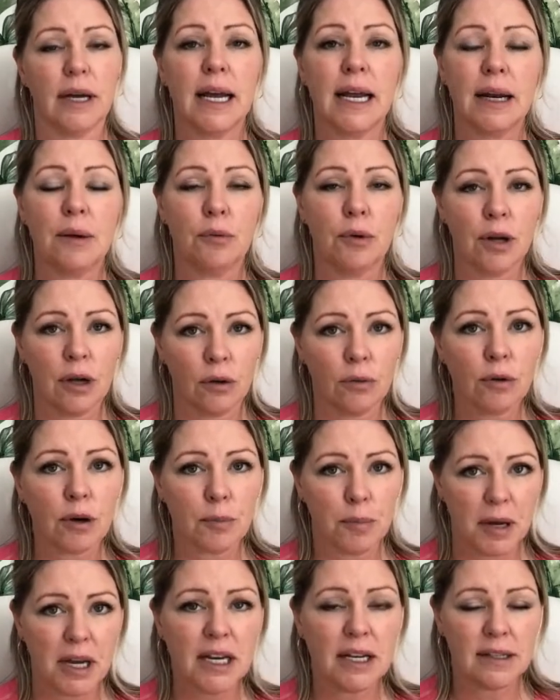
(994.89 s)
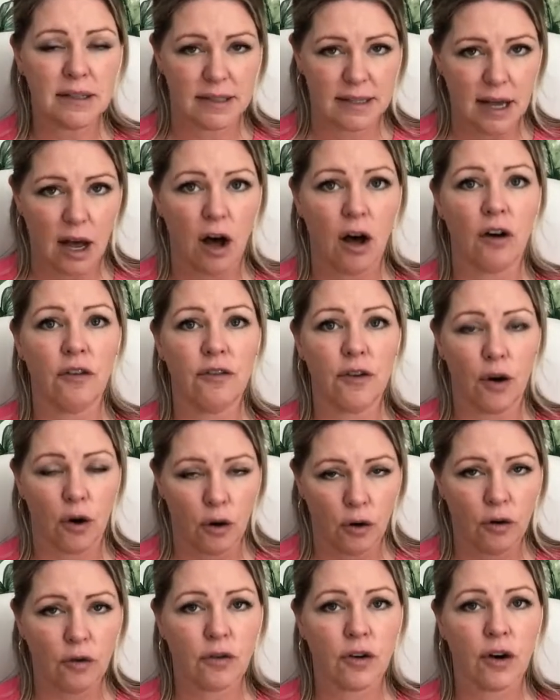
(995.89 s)
It will repeat itself
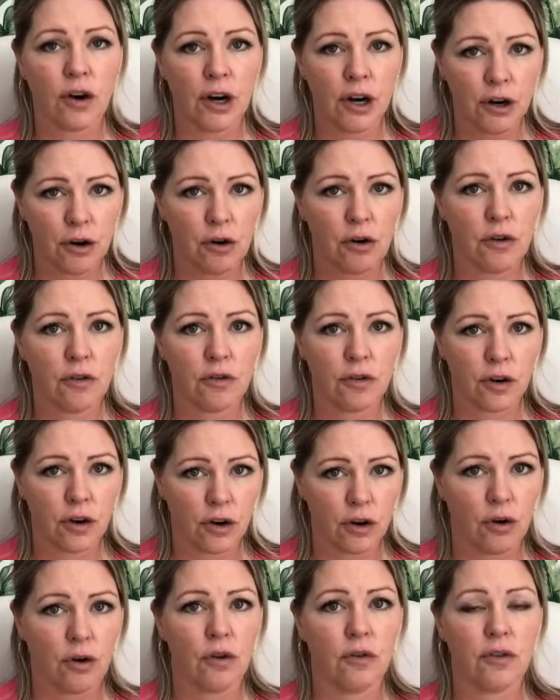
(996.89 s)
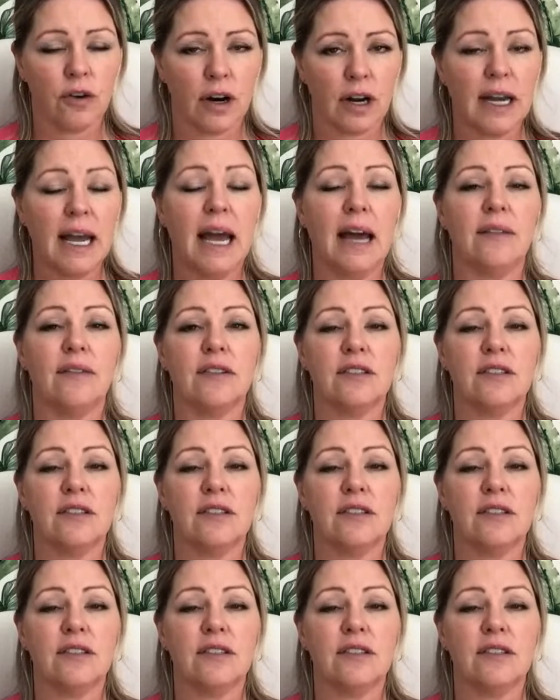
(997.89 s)
over and over and over again.